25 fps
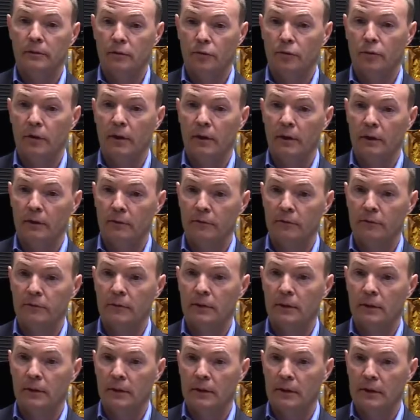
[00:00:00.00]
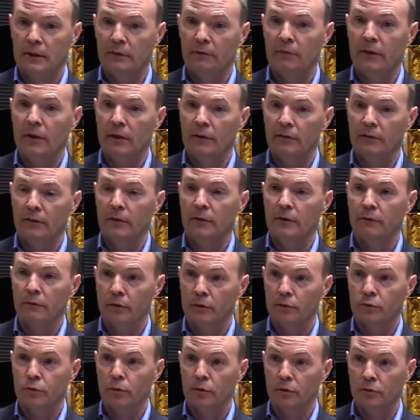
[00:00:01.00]
creative, innovative
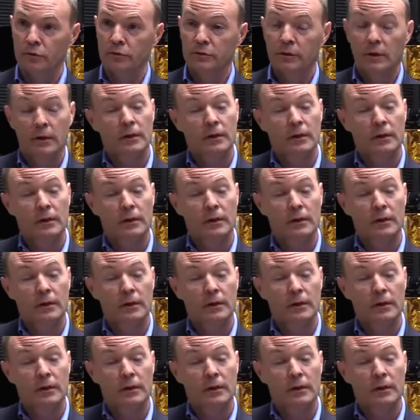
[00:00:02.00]
individuals.